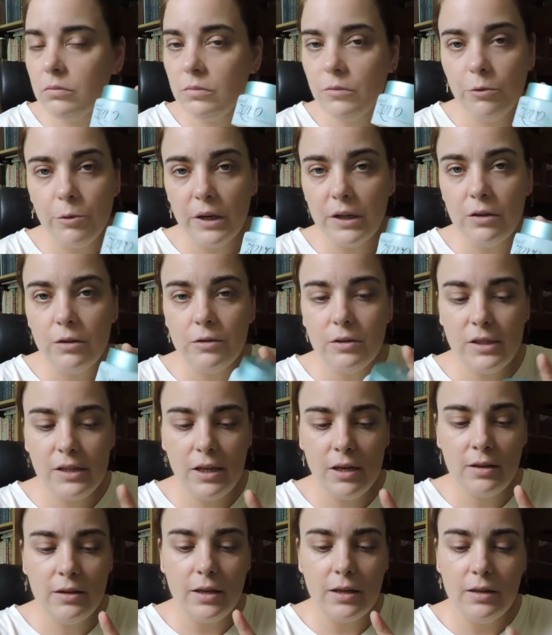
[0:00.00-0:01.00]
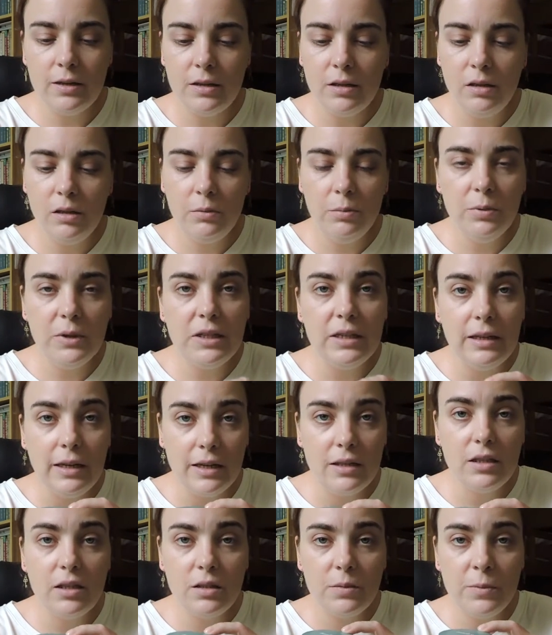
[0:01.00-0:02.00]
regular skin that is a little bit
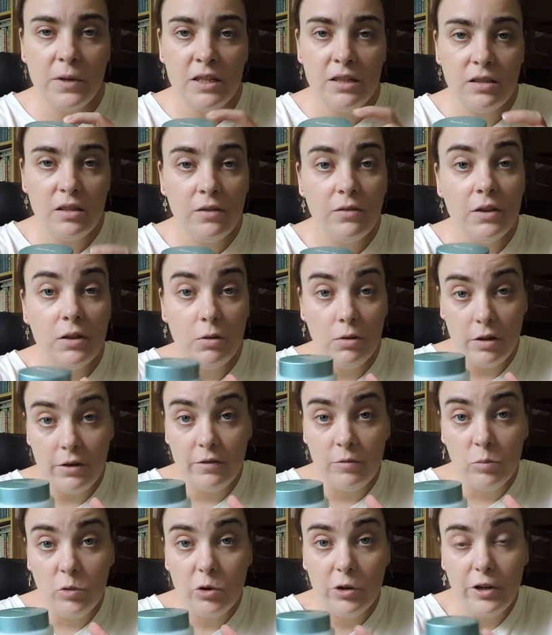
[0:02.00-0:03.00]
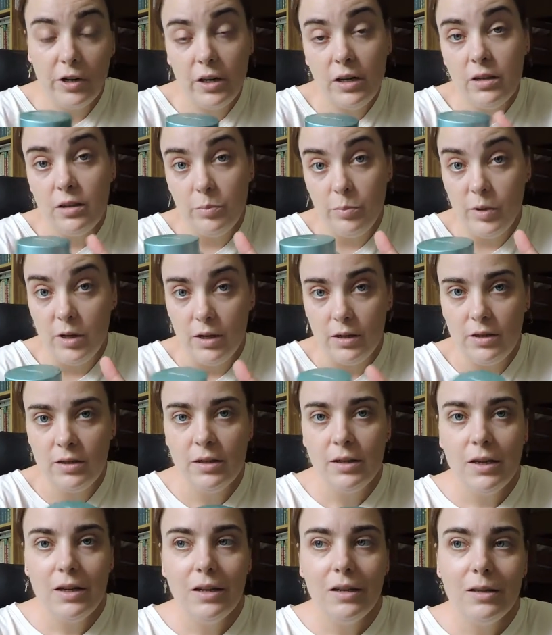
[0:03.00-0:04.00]
less expensive, and you have more in the pot.
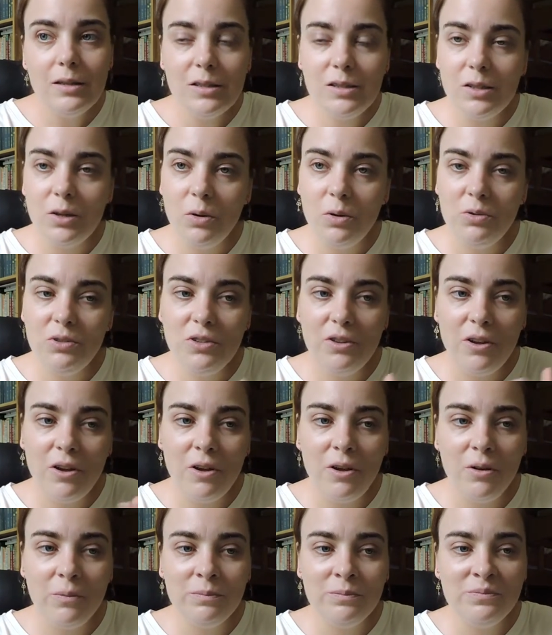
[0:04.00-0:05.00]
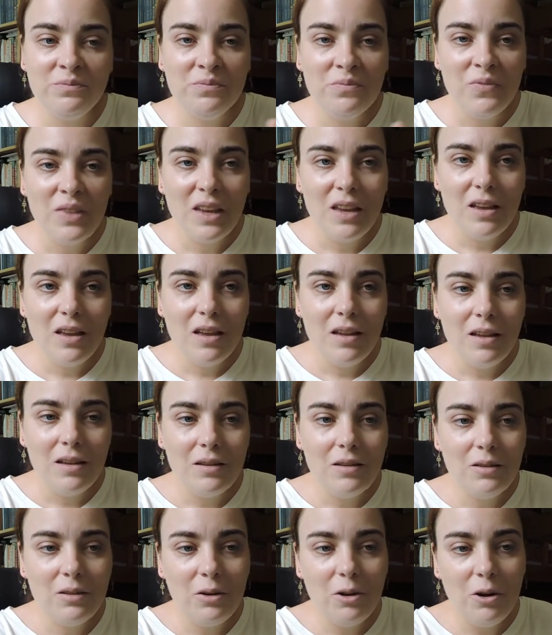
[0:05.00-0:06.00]
So the
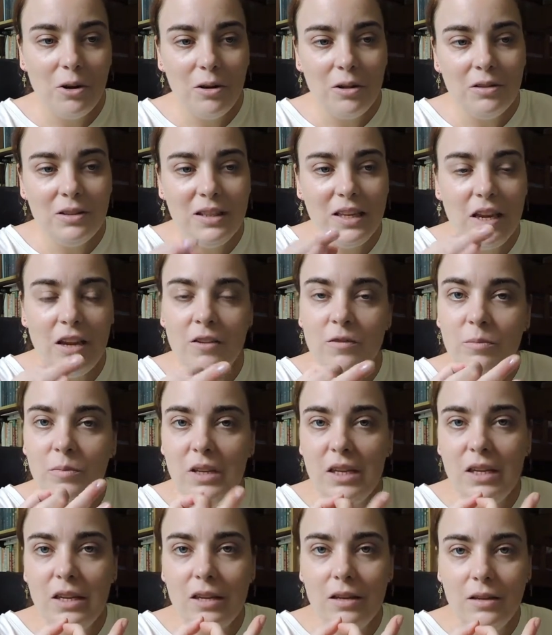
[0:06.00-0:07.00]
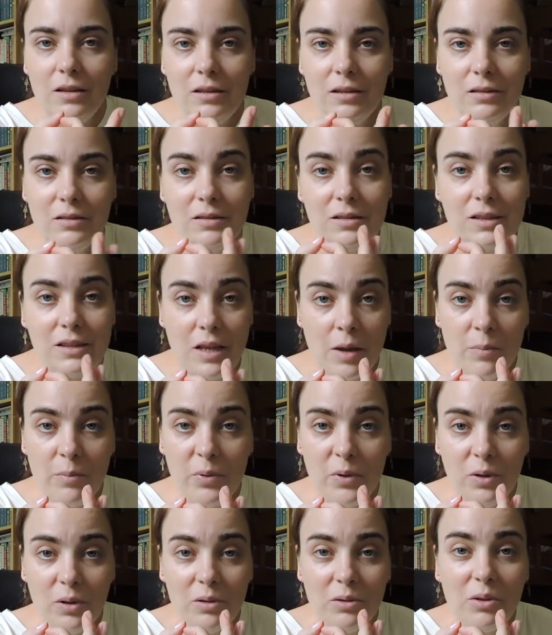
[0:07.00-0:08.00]
girl gave me a little
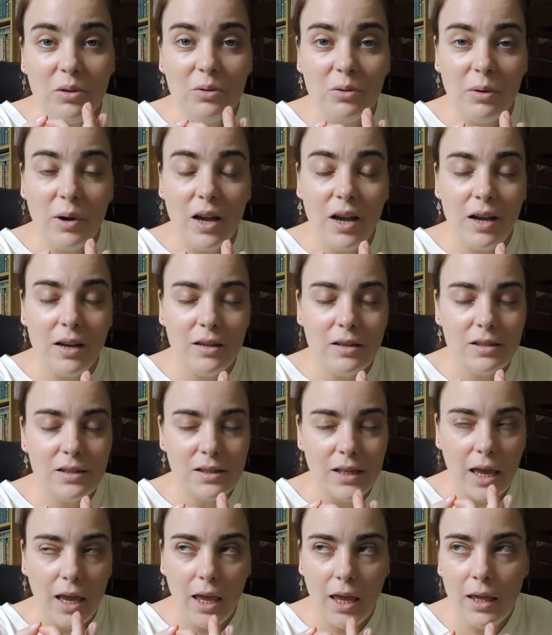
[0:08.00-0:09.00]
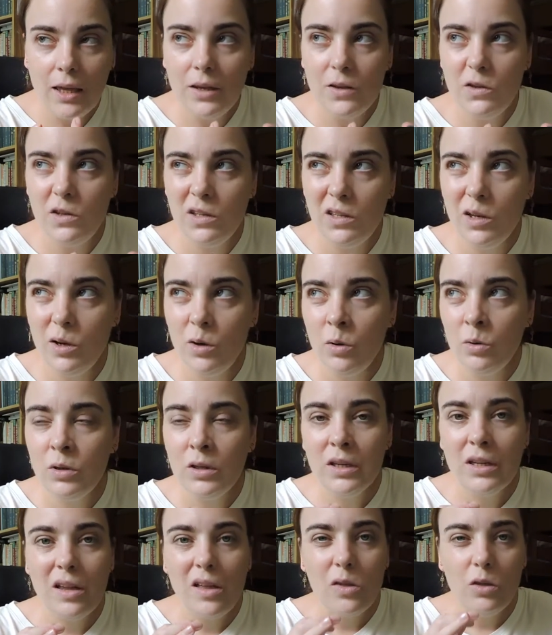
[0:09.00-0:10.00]
sample to try, saying, you know,
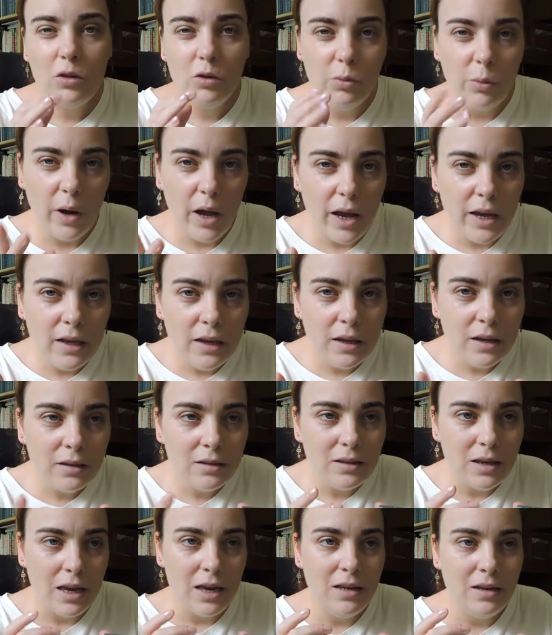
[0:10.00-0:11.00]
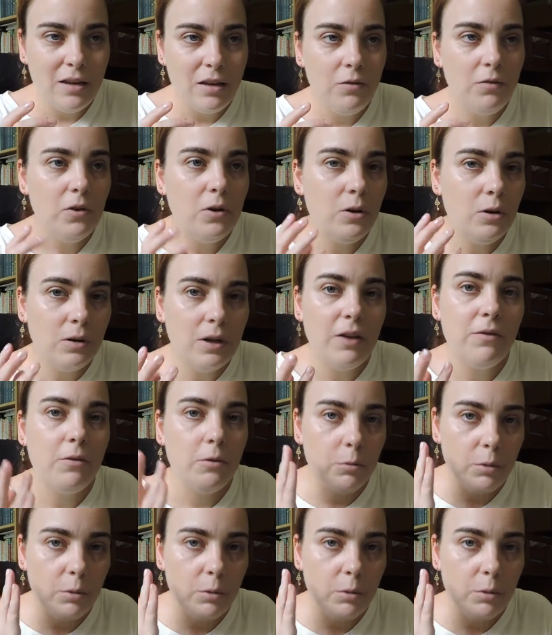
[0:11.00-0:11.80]
try it, and if you don't have a